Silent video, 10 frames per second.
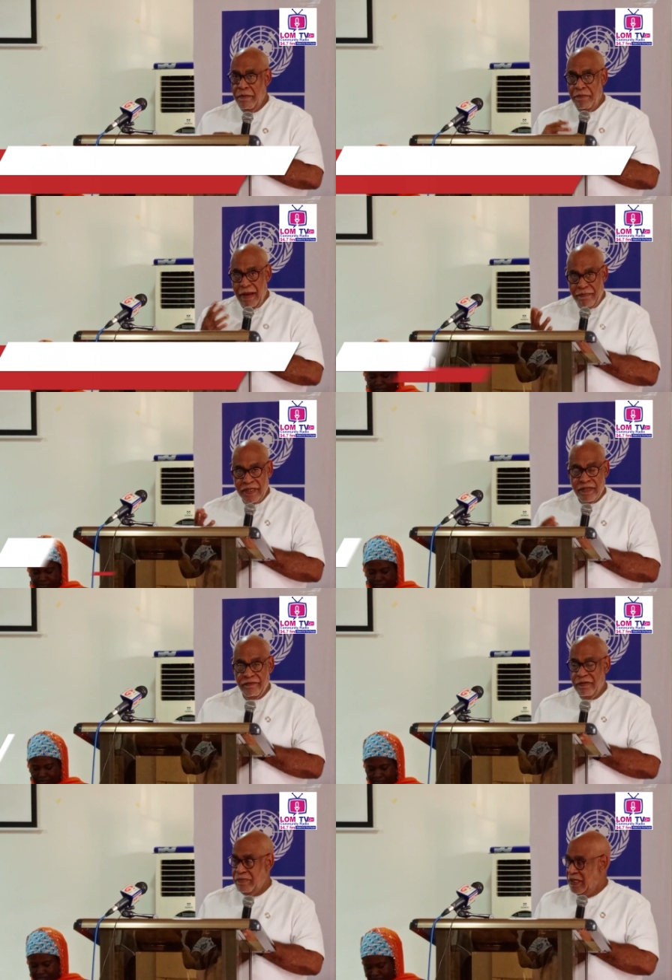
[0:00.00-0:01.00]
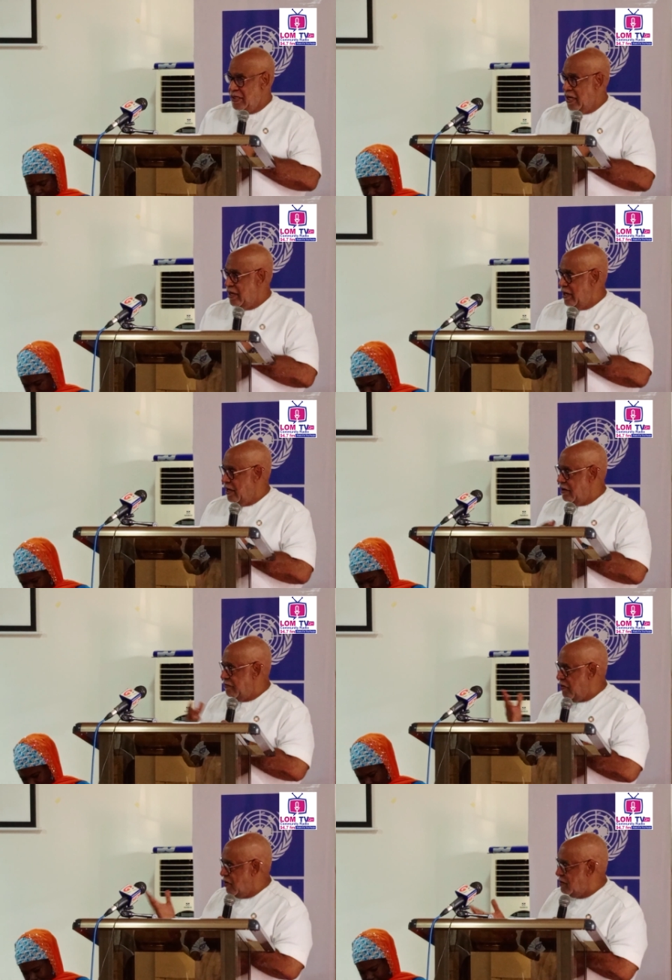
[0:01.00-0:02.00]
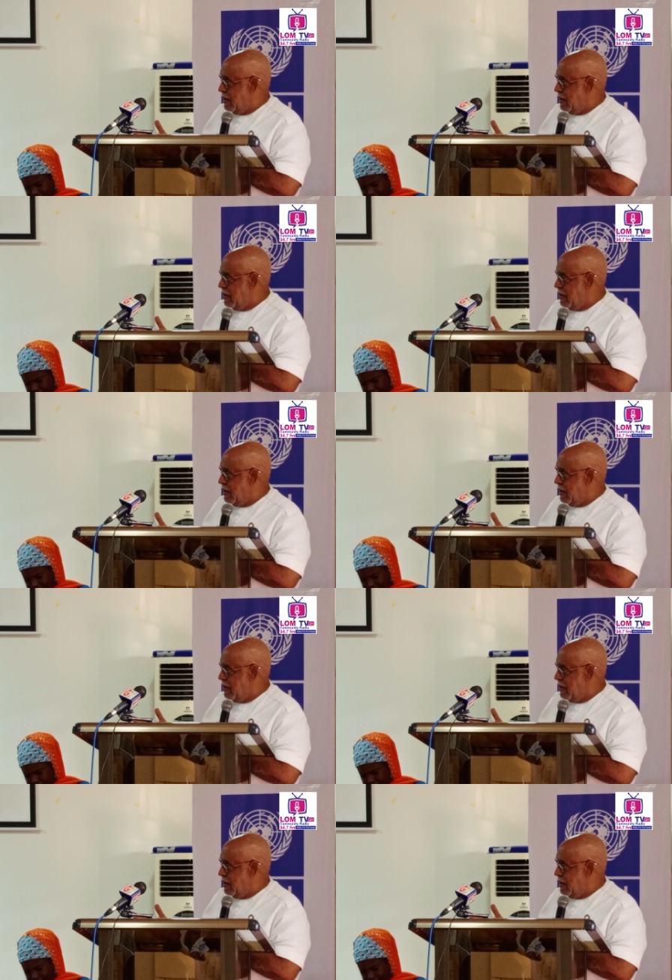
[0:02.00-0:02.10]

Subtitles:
members of the media, and of course